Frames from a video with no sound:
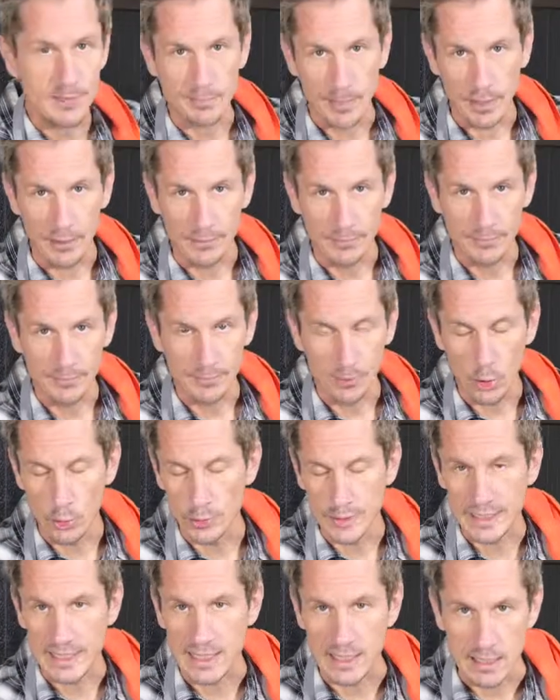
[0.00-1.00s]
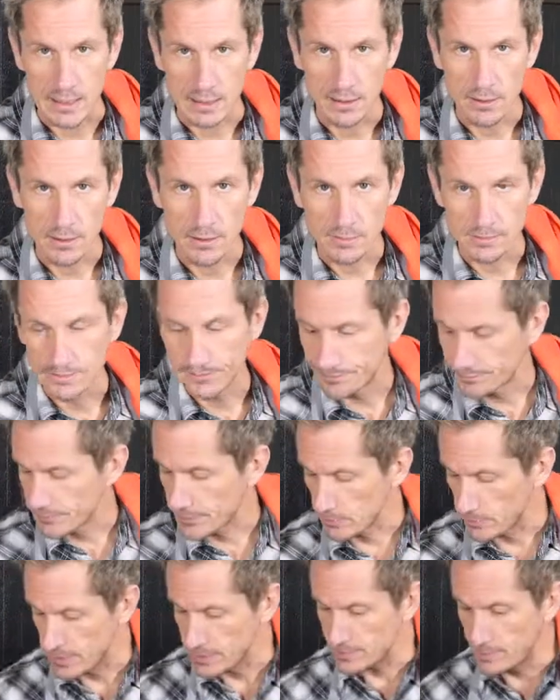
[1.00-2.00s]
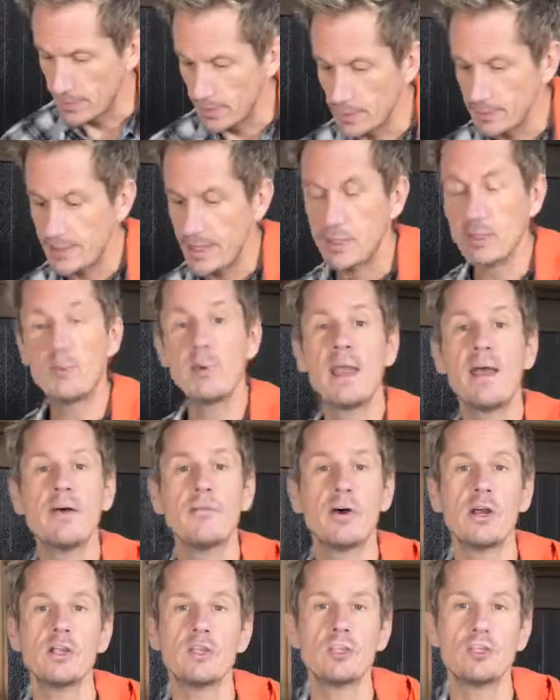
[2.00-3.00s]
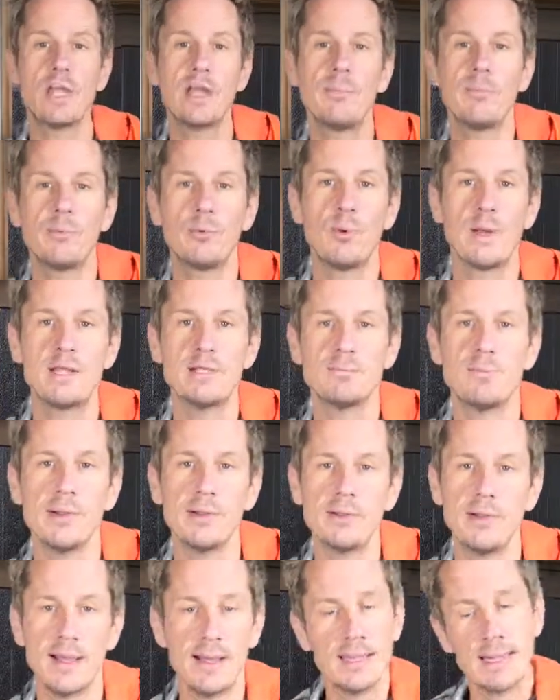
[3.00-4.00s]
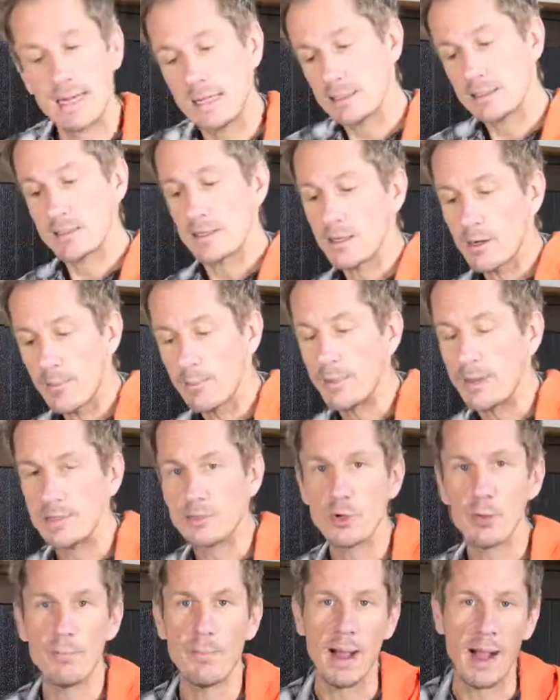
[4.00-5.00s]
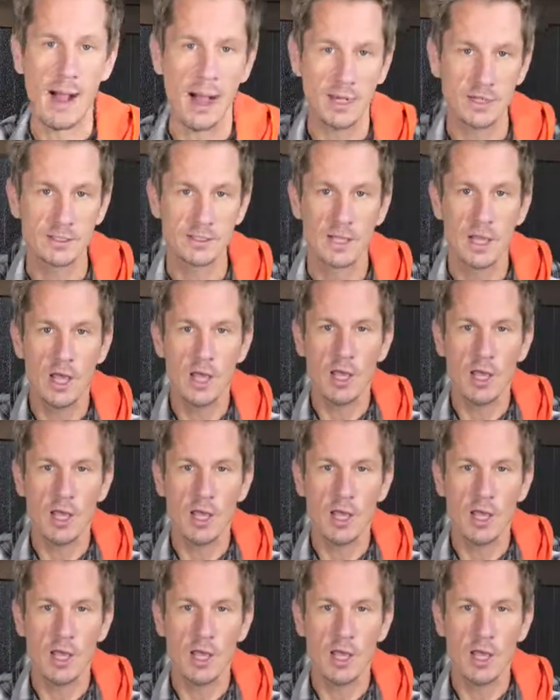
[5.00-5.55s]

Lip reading: ball. Onigiri, rice ball. Now that we have our shaped rice ball done and it's in our bento box,